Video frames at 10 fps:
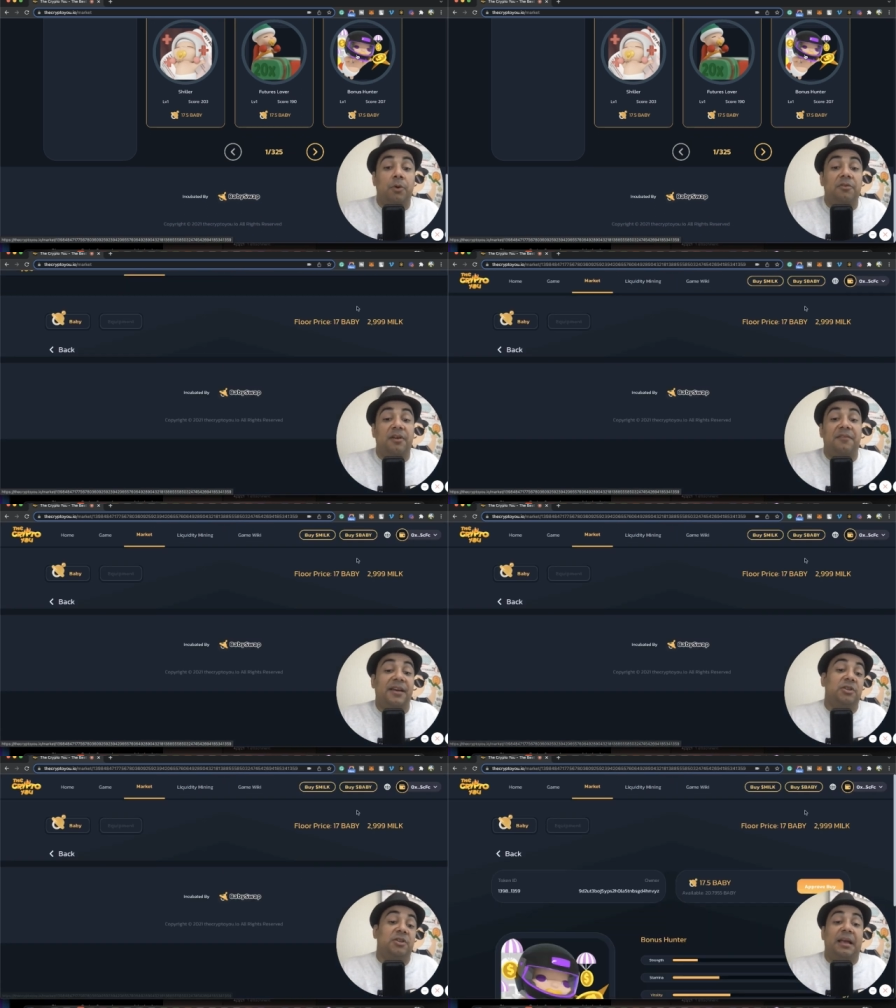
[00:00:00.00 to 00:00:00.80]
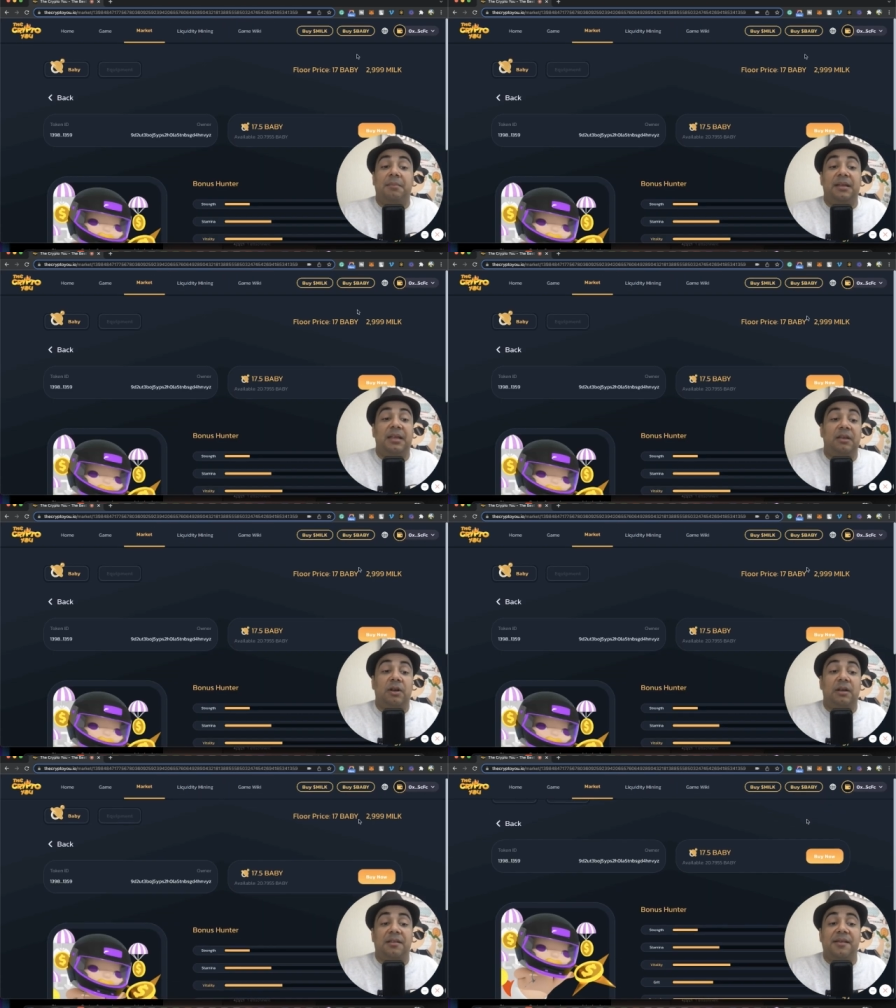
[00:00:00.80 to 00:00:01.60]
point five. Actually, I'm getting it
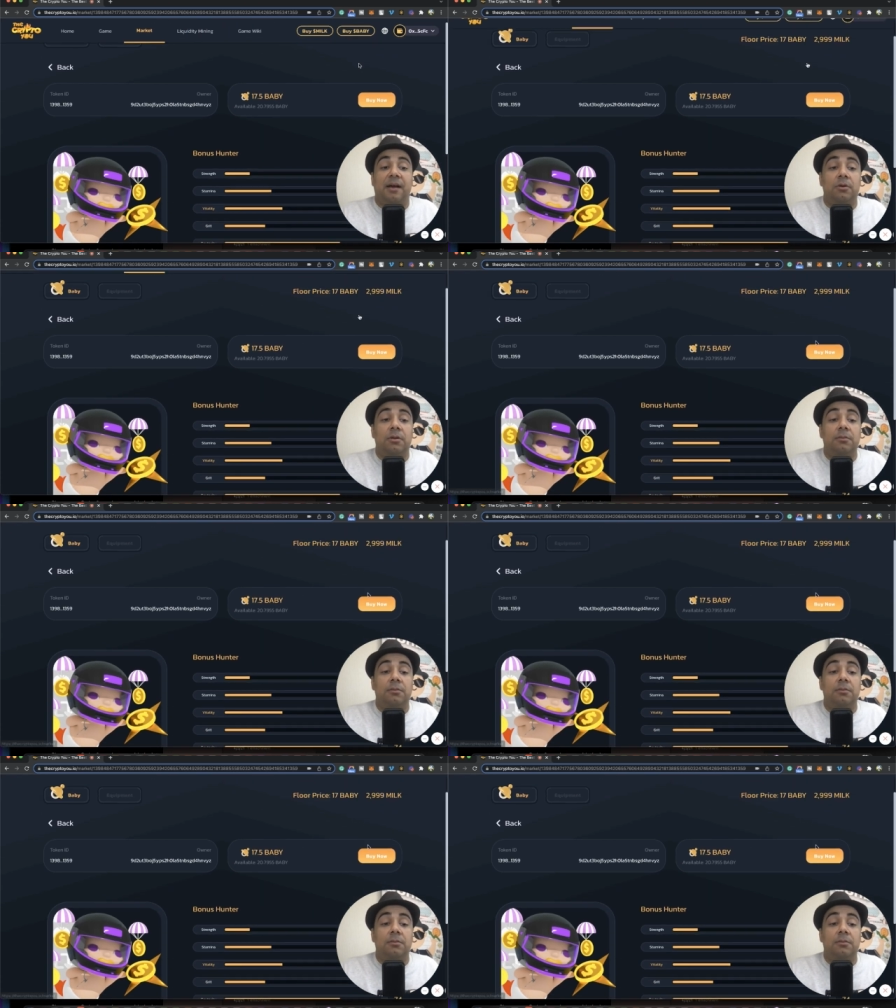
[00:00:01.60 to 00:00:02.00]
on a discount,